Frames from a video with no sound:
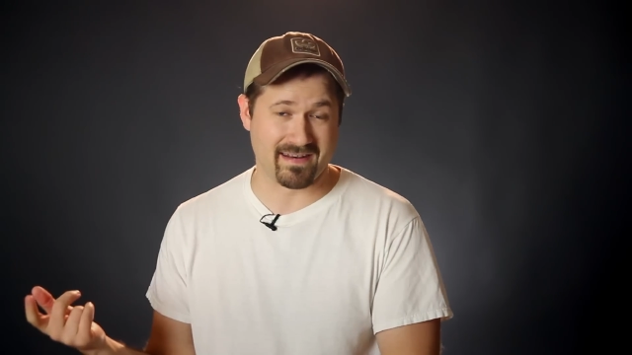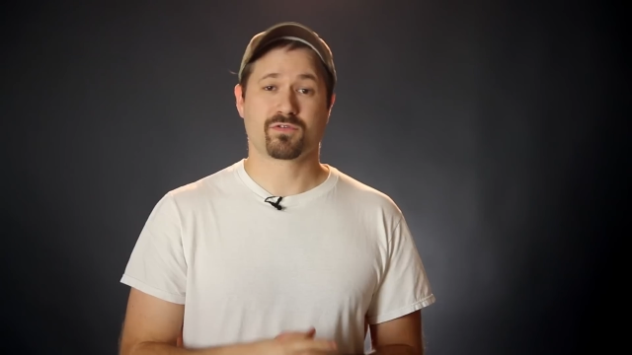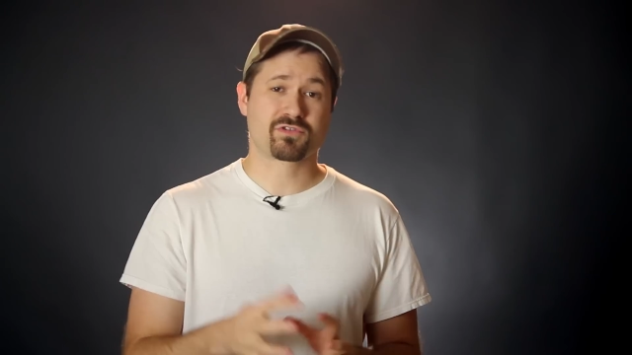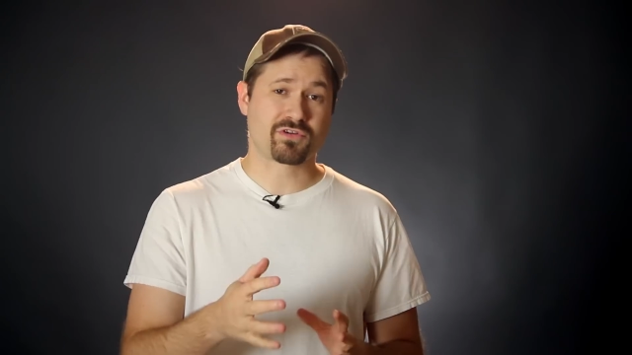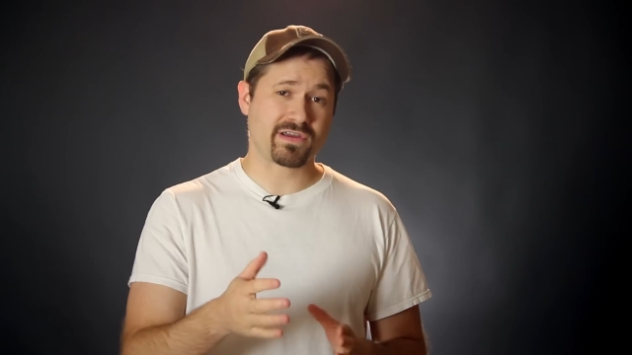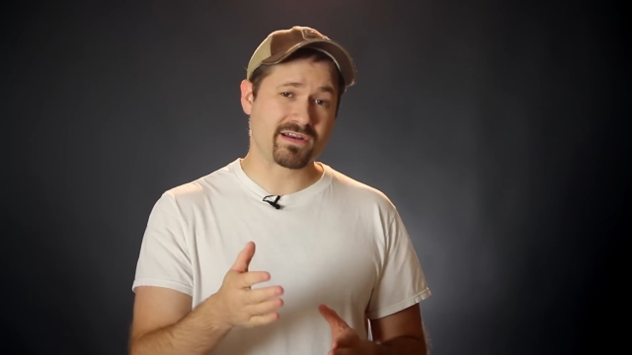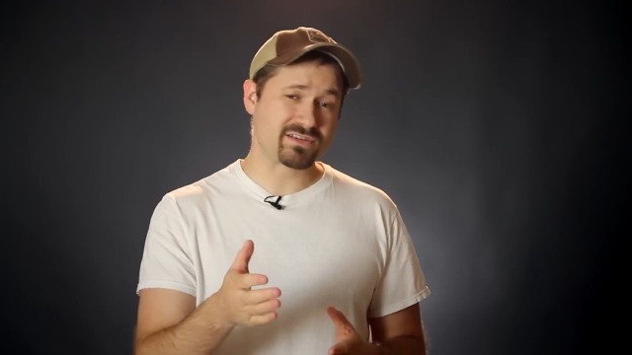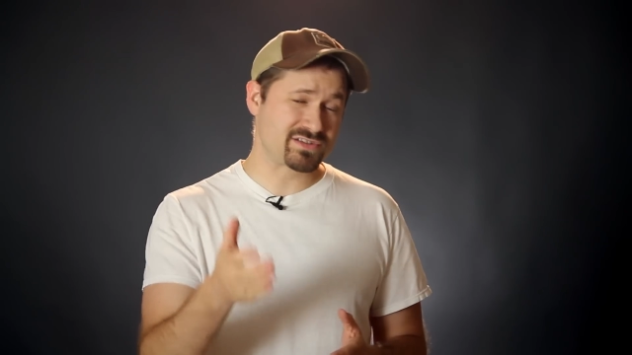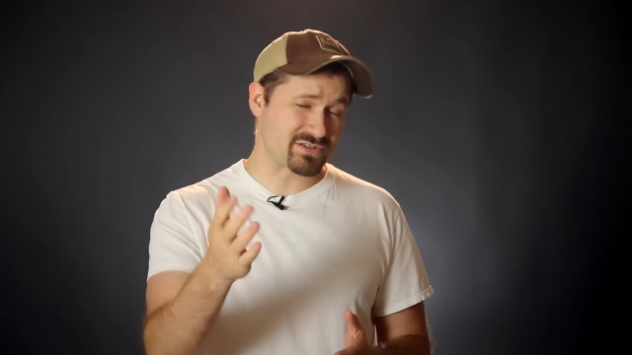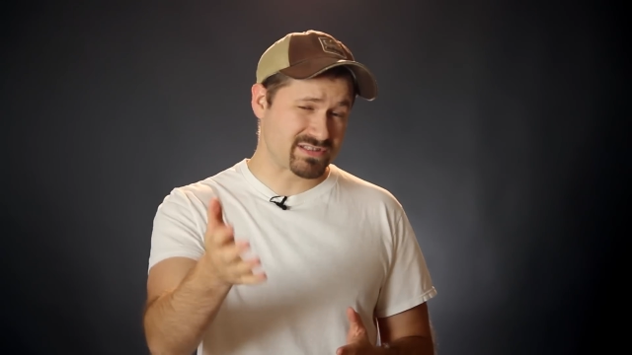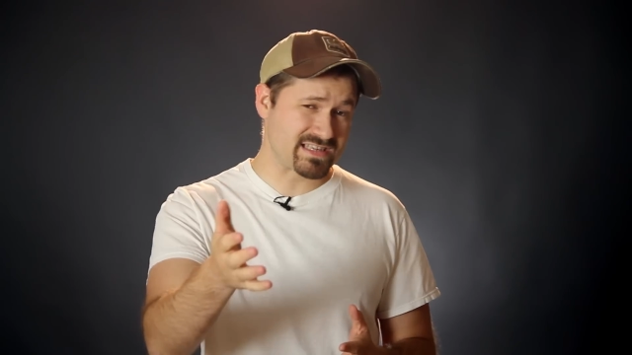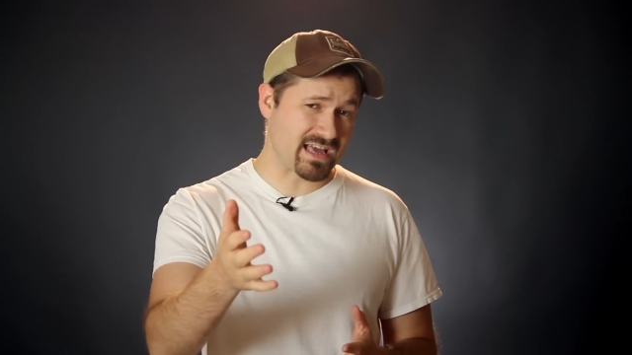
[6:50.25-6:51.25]
So as creators
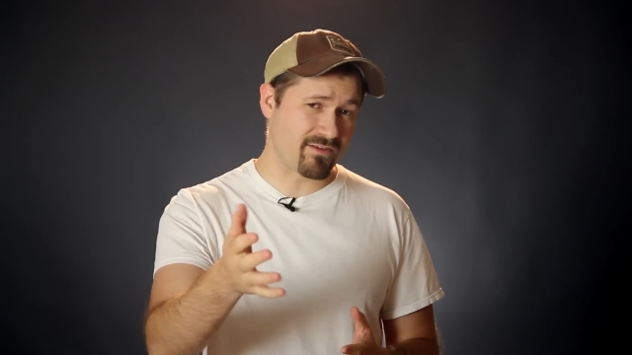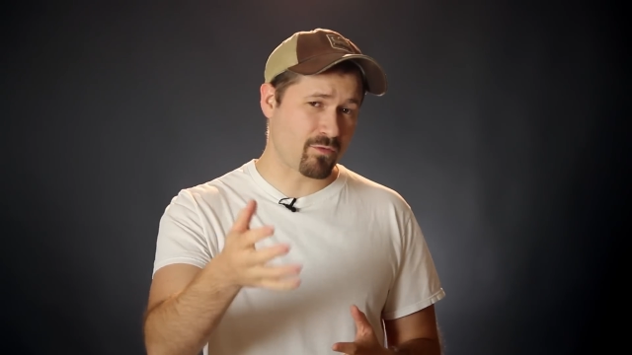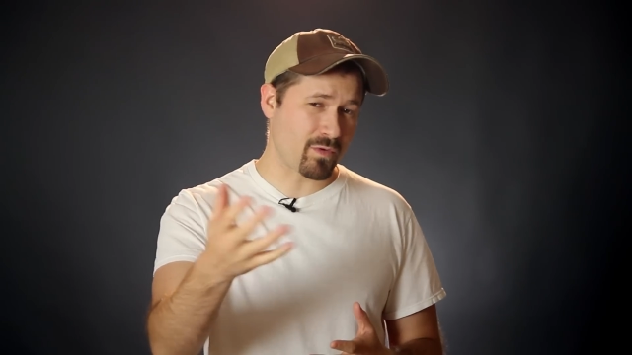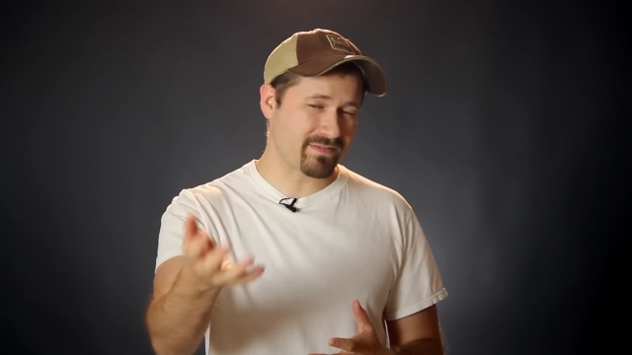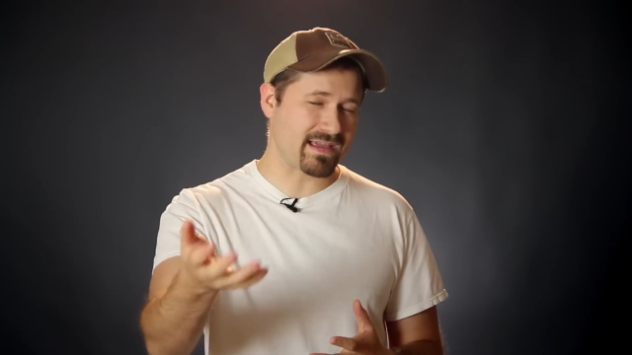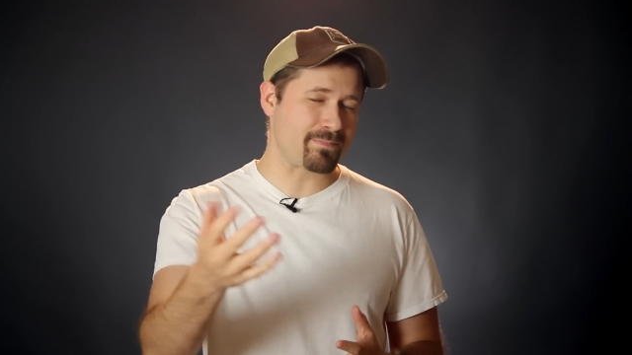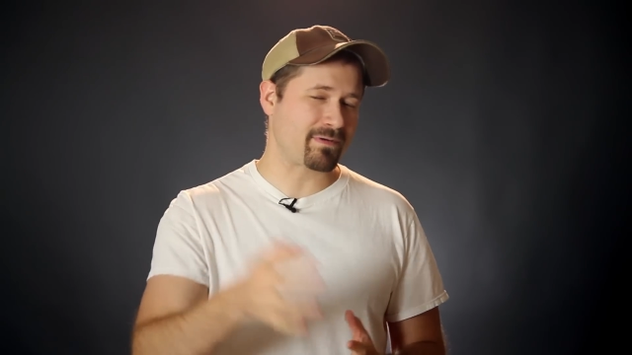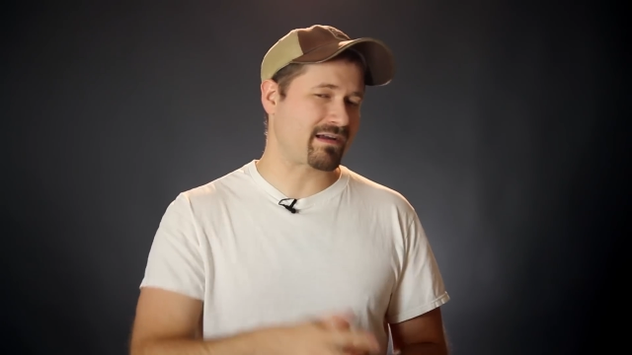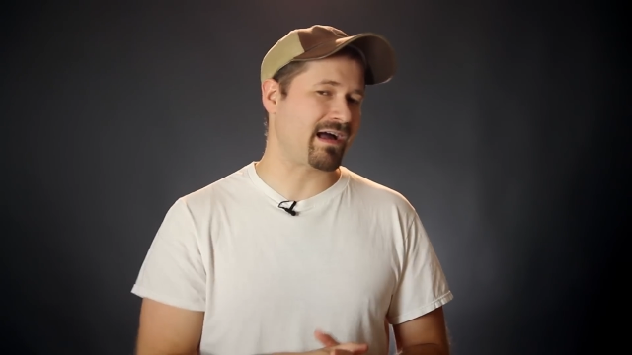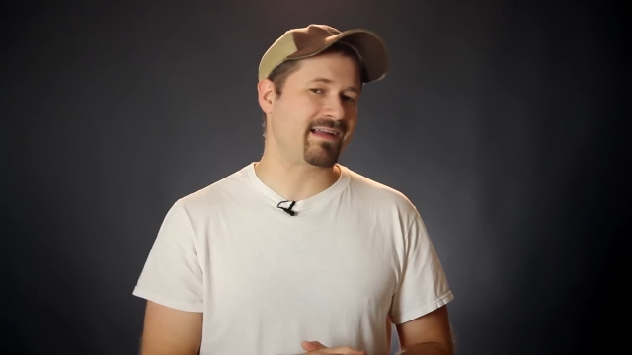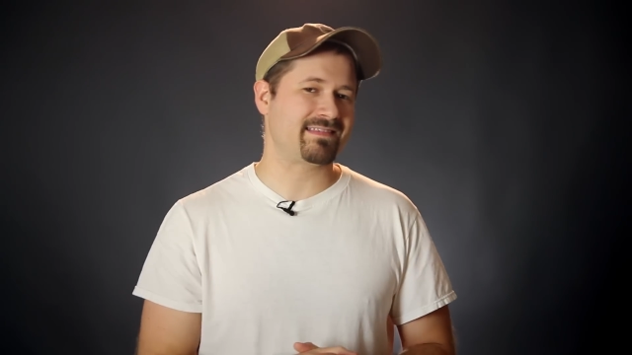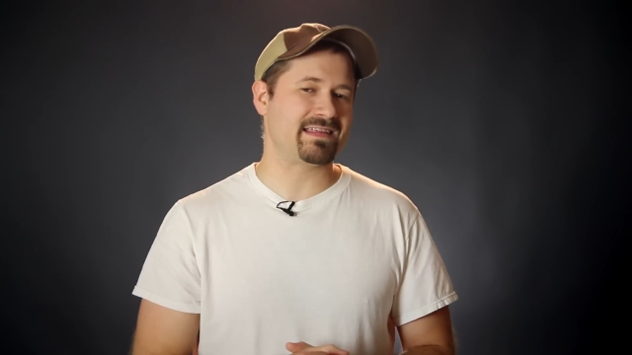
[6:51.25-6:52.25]
yourself, what type of
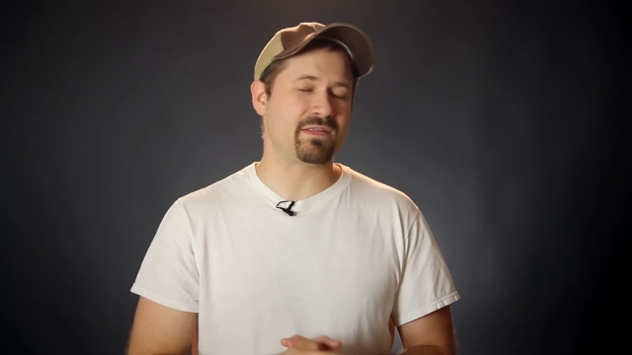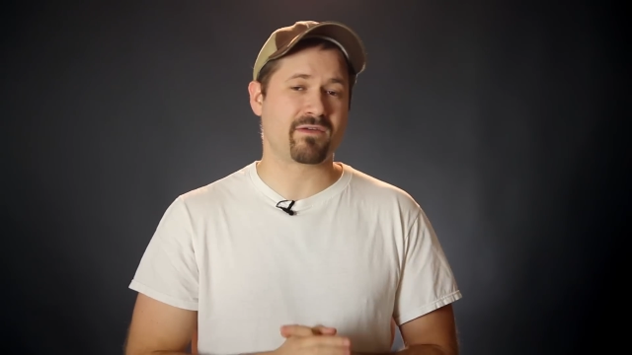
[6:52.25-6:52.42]
content